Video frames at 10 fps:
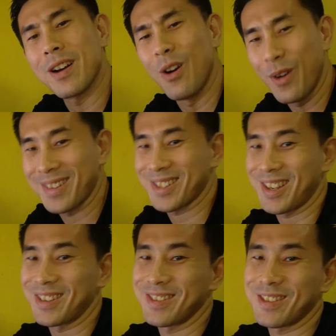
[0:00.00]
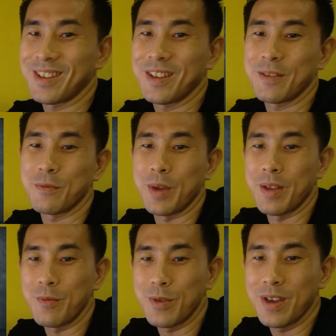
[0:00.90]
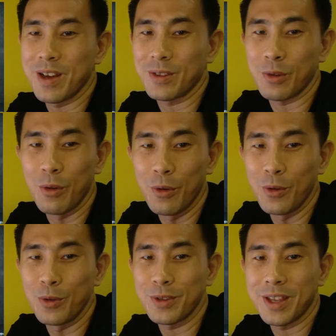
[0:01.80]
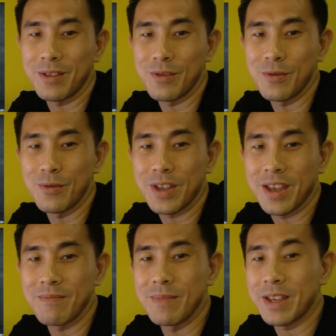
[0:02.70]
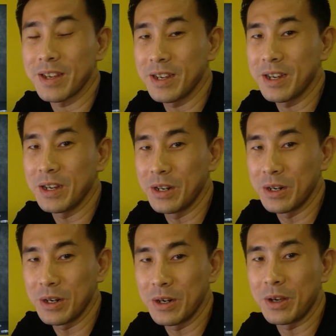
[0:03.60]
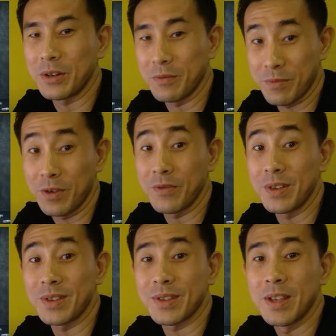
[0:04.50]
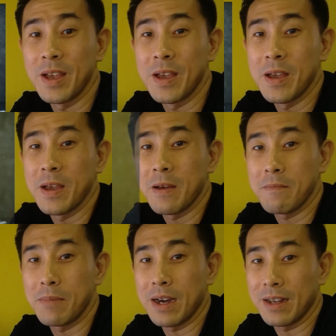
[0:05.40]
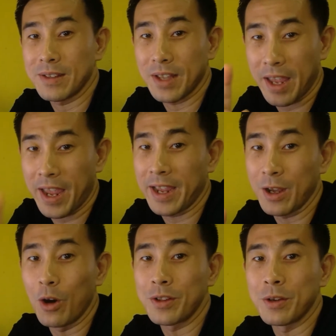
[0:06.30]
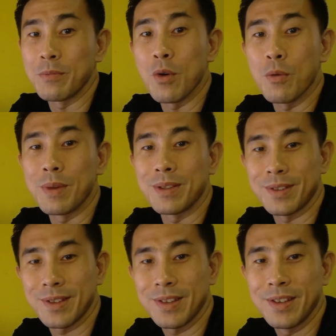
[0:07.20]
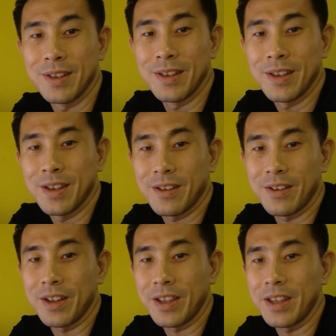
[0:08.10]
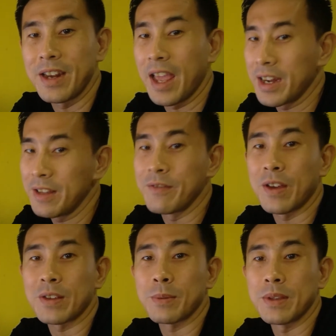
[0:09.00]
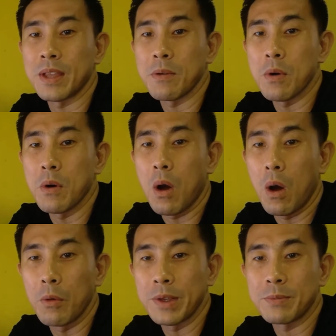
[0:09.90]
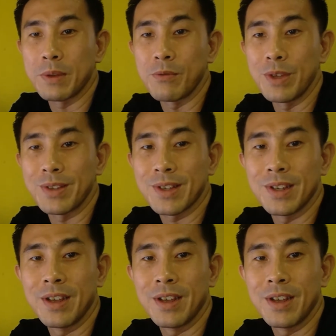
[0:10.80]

are all excited when we are told that you can make a lot of profits, but hang on a moment, right? In any investment, there will always be risk.